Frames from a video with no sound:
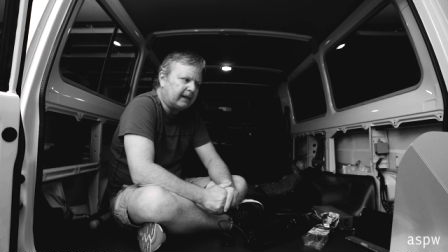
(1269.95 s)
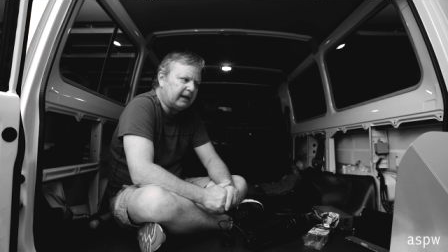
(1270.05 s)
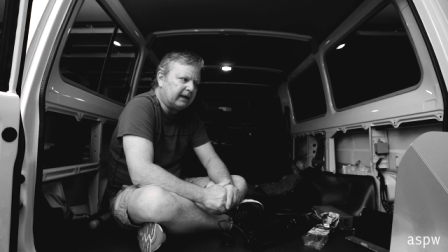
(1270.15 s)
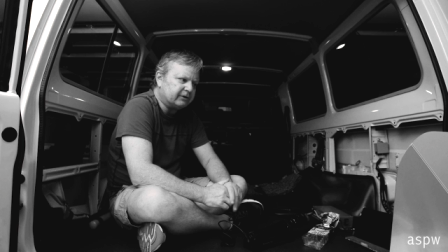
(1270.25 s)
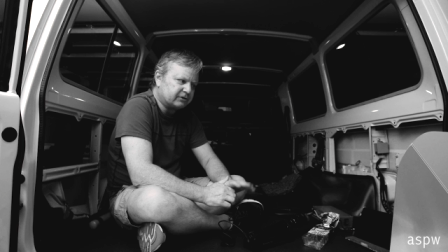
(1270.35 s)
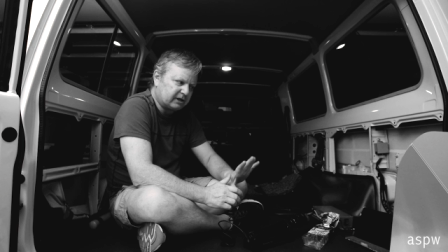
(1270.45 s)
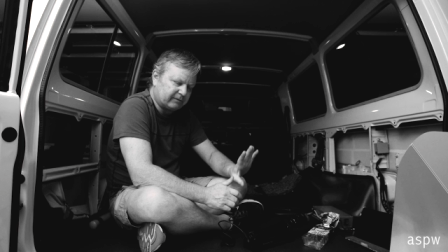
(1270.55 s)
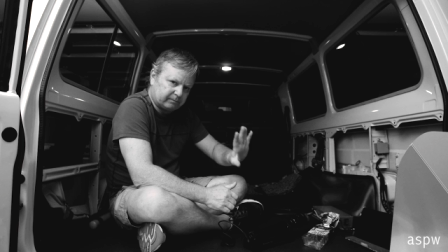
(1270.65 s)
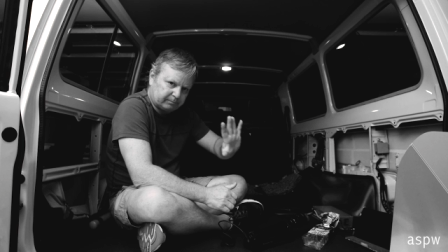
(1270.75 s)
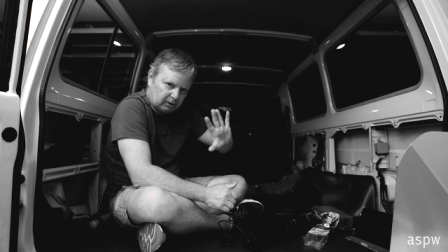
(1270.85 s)
and just
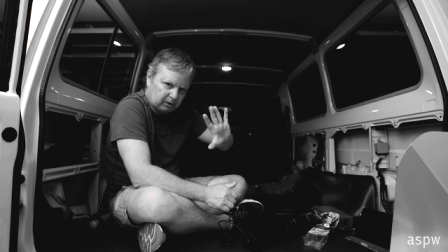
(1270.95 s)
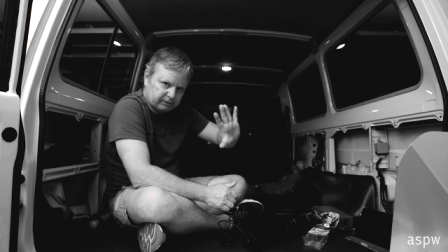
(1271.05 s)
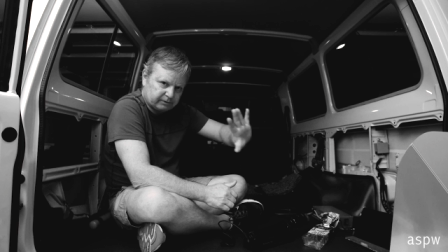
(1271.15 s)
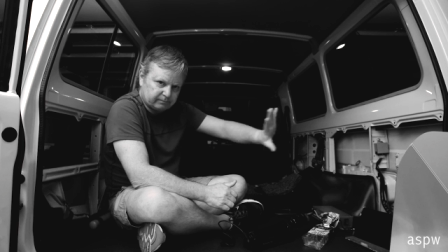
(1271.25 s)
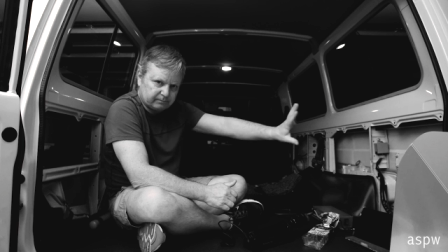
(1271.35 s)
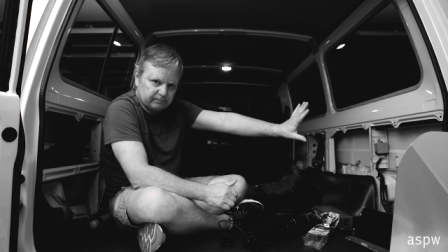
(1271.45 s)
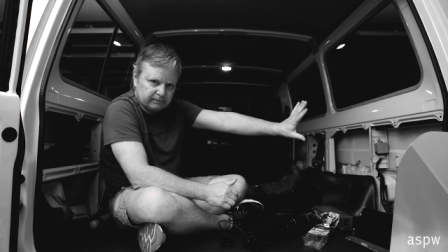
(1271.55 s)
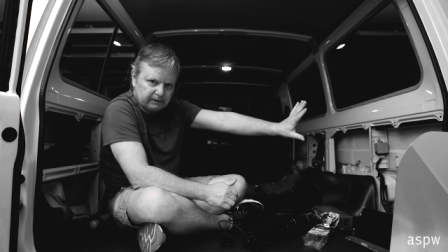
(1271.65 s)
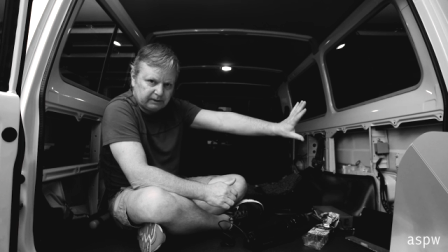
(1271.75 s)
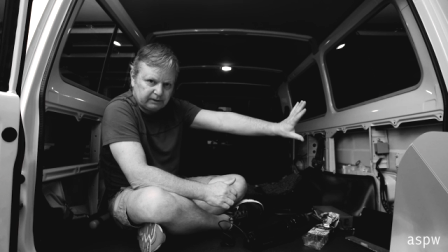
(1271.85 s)
have it parked
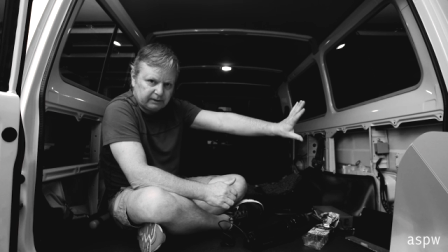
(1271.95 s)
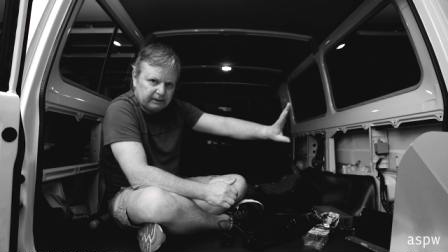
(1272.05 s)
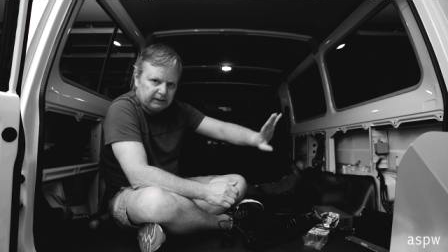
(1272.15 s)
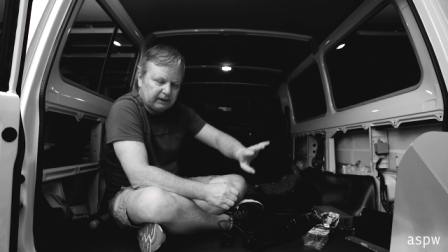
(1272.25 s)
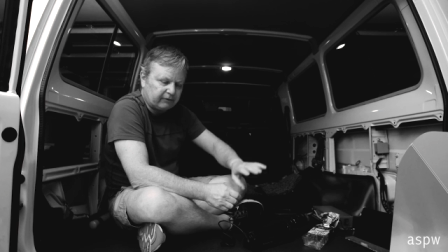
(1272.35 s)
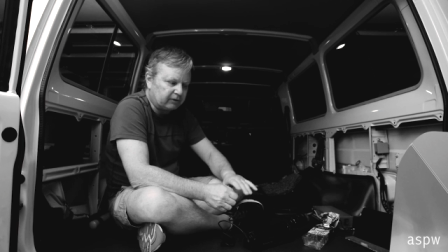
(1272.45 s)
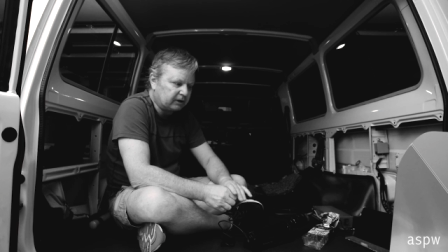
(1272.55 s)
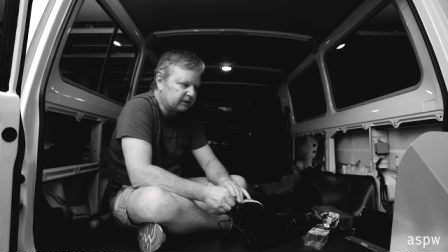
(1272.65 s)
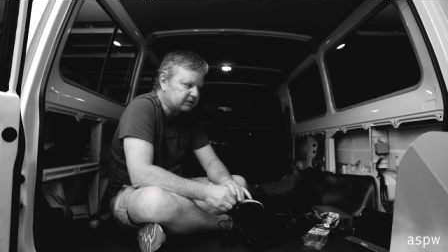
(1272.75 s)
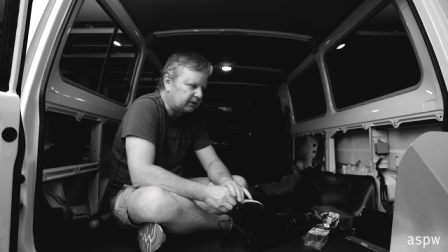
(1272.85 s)
in in
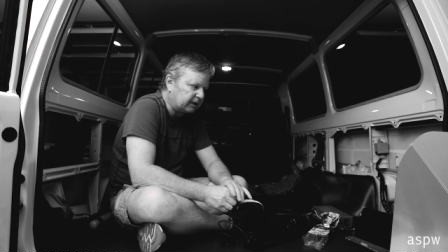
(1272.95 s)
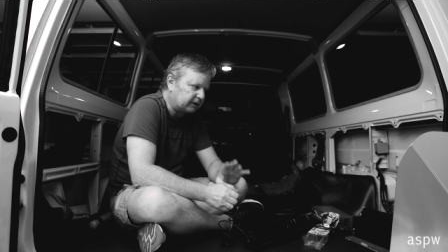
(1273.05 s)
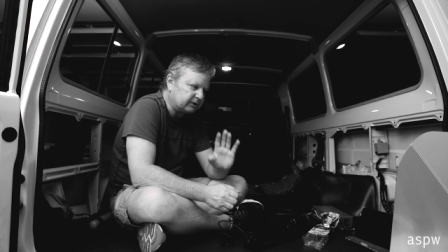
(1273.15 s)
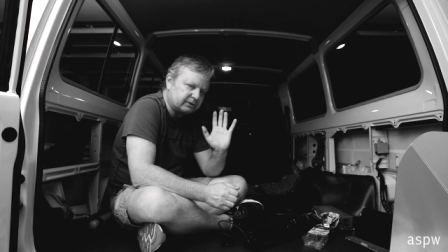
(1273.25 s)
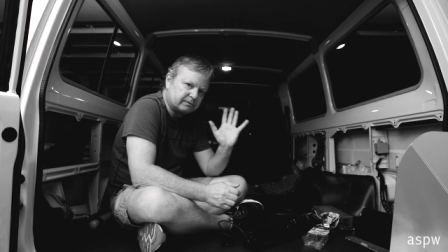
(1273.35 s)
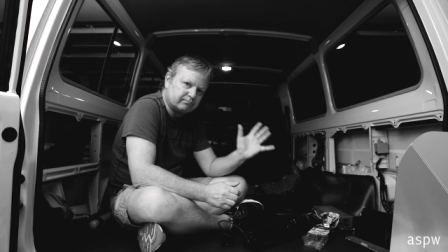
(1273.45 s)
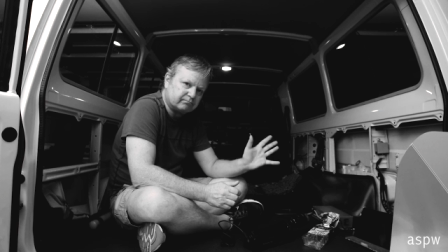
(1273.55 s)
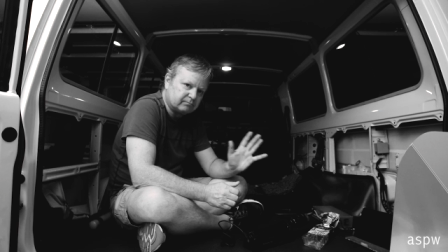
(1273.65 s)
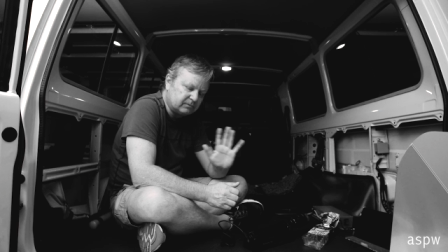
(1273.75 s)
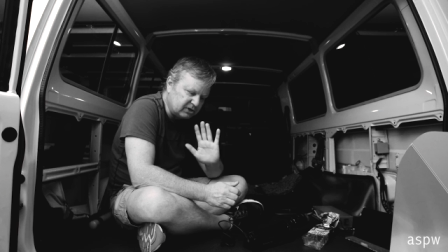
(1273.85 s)
Africa so I can just
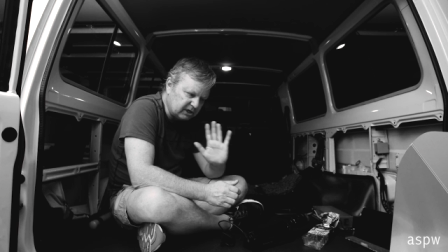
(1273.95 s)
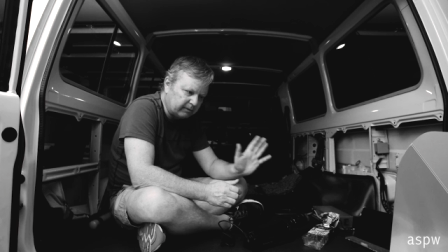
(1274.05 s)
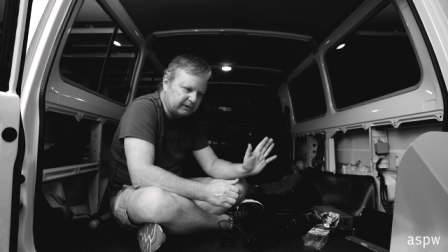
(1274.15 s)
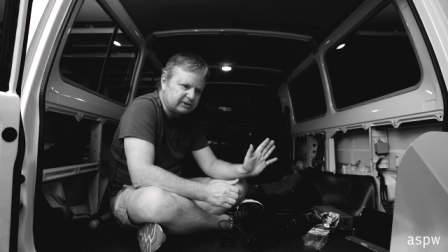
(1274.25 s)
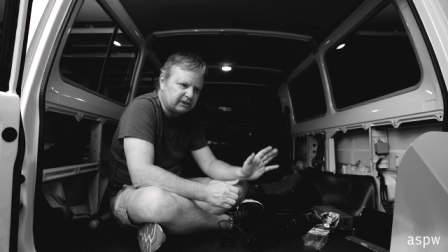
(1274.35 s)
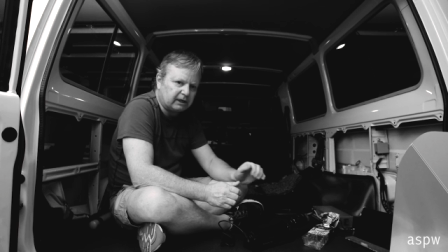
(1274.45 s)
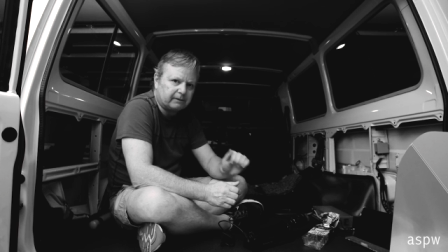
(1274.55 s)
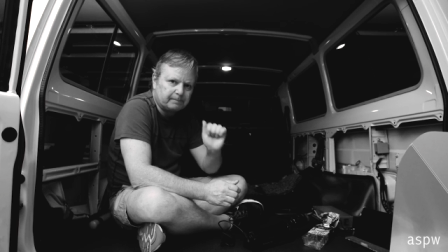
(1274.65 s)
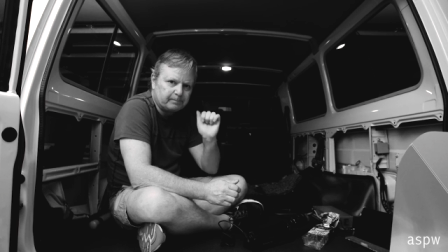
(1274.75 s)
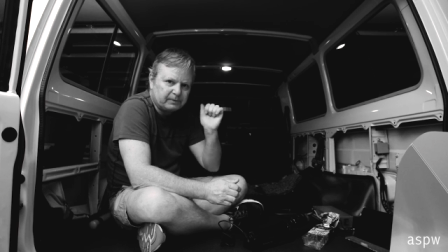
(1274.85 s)
know it's there.